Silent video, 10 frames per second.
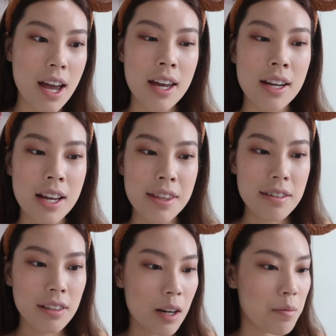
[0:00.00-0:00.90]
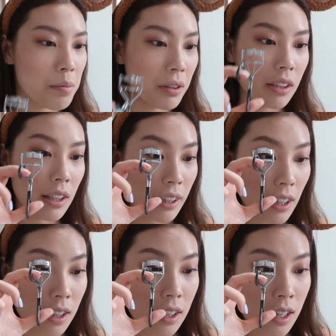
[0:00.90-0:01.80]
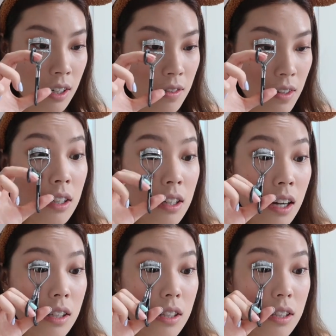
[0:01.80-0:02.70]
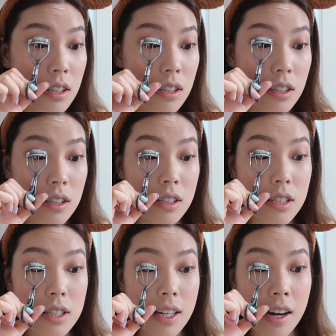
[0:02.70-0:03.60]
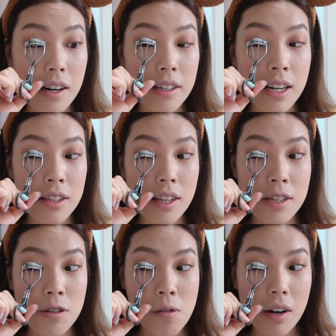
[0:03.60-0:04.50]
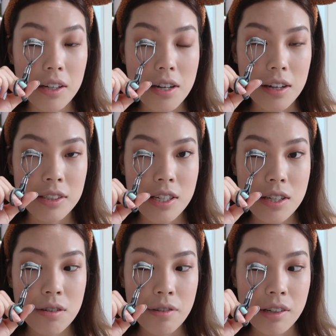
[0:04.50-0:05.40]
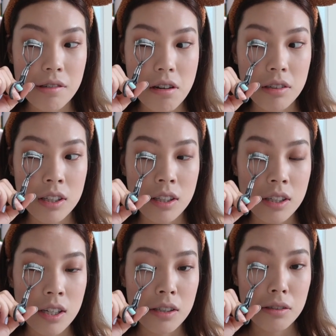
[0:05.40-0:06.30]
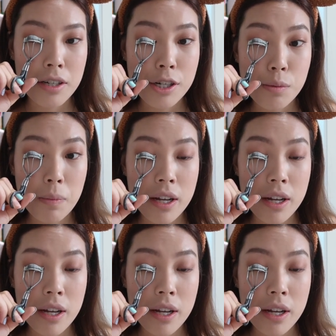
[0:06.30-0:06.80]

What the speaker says: And I think a lot of people are like that. They kind of get scared and they don't want to talk to you when you're talking in English.